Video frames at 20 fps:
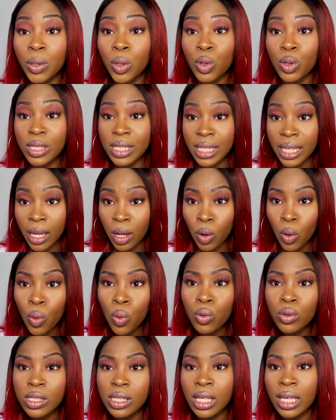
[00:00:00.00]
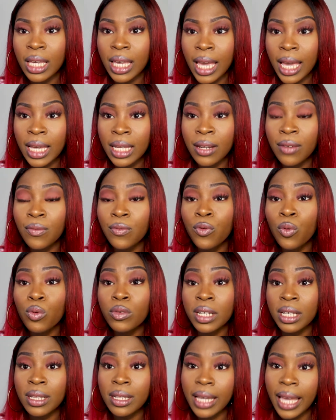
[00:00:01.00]
because they are also getting
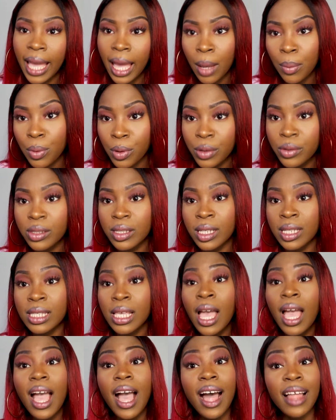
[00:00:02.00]
involved in the care process.